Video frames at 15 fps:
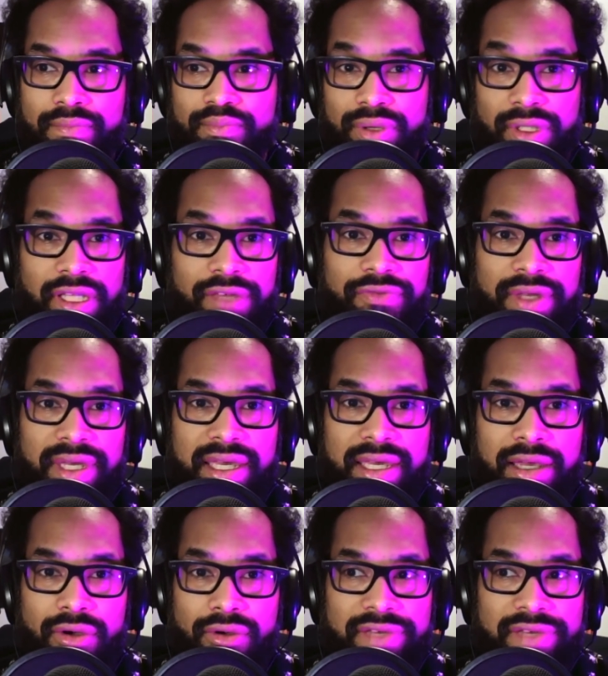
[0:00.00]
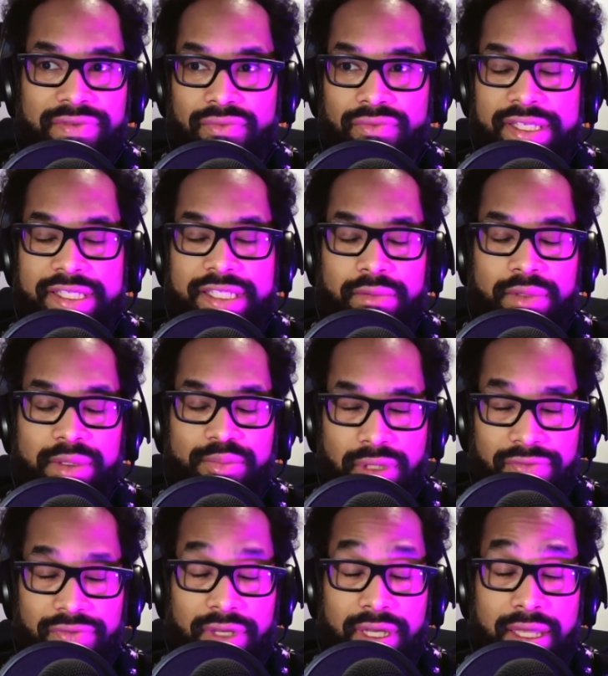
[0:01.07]
prolific or even reasonably
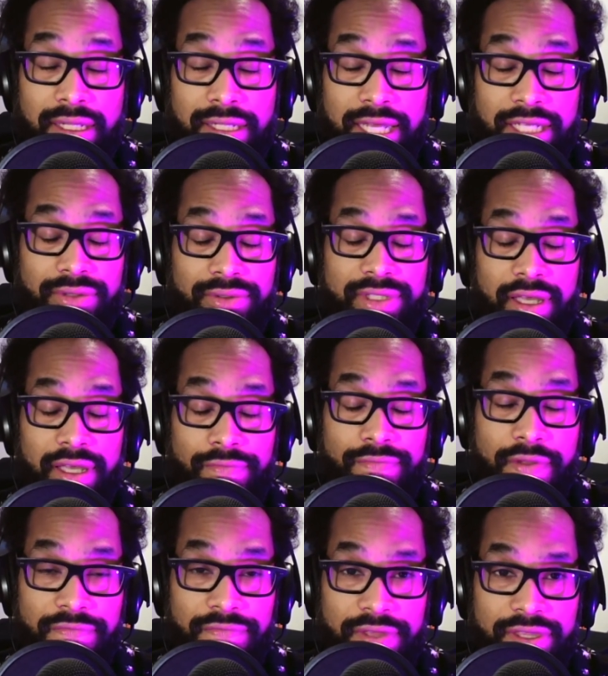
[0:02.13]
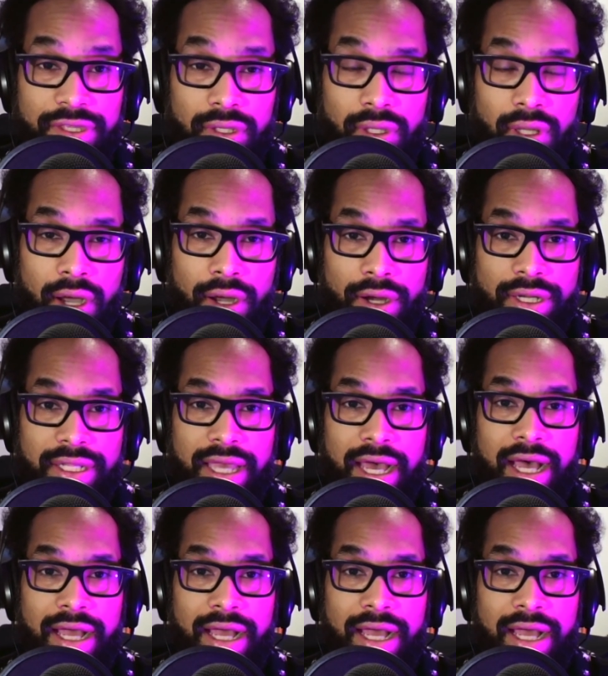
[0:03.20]
prolific collectors of physical art